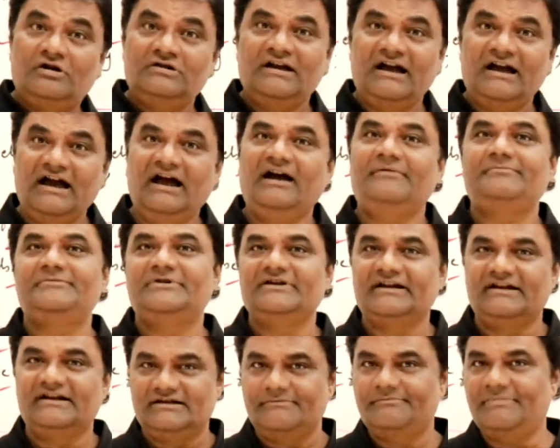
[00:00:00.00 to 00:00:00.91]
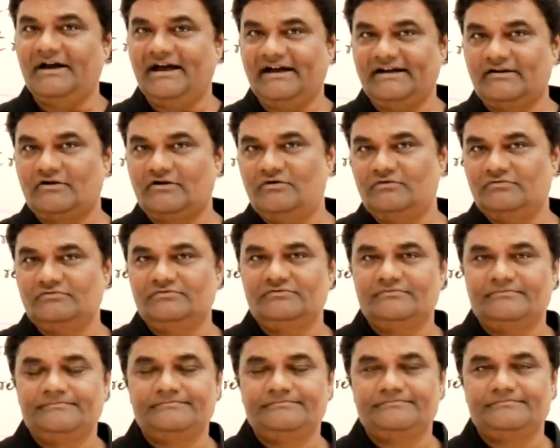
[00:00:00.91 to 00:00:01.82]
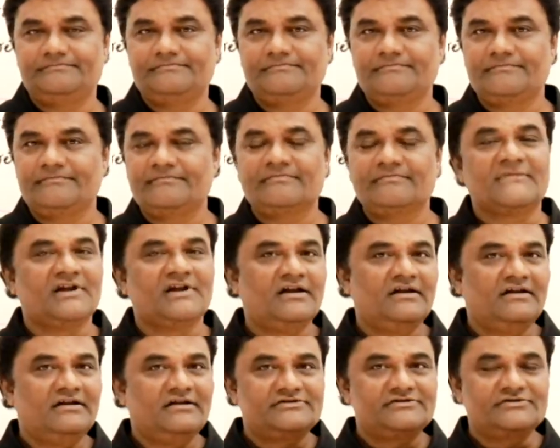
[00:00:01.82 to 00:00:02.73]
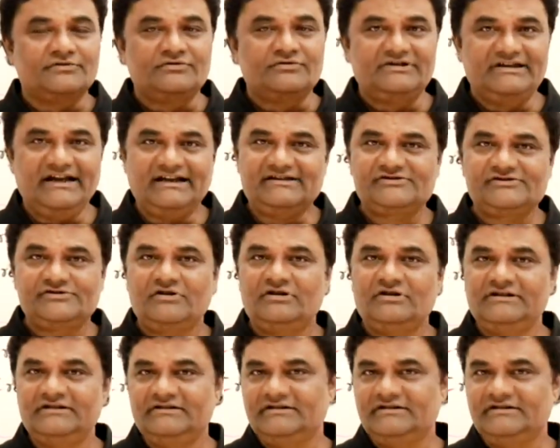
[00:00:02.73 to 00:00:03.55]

all happening at the background. So that's all